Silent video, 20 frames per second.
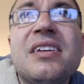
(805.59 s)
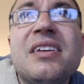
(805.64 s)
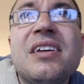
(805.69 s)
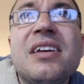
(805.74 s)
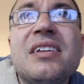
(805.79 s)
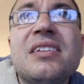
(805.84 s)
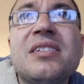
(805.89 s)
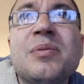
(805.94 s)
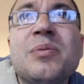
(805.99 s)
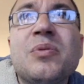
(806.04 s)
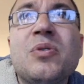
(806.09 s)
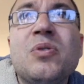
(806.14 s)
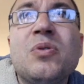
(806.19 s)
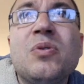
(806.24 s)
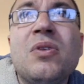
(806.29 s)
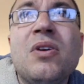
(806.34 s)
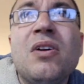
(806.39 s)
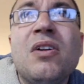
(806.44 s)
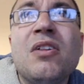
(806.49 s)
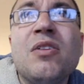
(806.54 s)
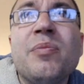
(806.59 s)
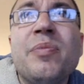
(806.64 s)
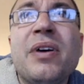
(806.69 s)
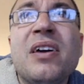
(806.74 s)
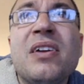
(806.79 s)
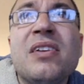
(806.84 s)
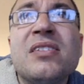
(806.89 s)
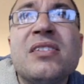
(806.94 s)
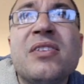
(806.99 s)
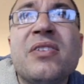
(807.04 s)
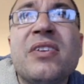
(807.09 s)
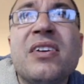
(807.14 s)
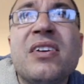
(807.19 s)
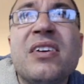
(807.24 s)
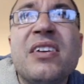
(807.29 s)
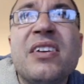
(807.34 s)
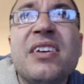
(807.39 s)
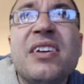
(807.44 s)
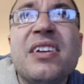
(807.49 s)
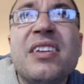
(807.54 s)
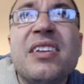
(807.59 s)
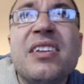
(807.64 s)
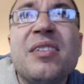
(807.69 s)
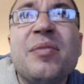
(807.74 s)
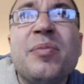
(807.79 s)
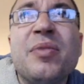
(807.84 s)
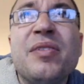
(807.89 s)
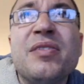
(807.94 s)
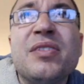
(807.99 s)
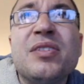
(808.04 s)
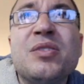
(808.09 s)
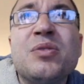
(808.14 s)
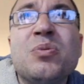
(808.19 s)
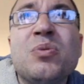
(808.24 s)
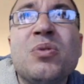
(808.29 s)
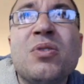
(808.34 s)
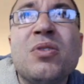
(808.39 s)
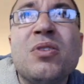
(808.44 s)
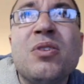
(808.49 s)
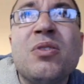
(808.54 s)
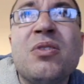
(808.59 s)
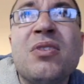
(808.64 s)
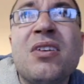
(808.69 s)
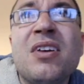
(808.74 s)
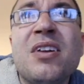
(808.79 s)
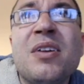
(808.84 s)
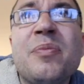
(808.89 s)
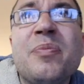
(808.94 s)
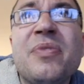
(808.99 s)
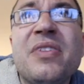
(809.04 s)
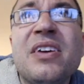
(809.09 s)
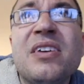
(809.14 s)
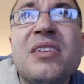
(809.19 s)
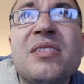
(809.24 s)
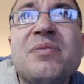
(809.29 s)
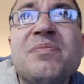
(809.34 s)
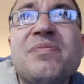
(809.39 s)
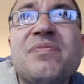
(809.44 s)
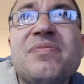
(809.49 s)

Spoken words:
That's some cool hollow patterns going on. You got a little bit of a swirl going on up there.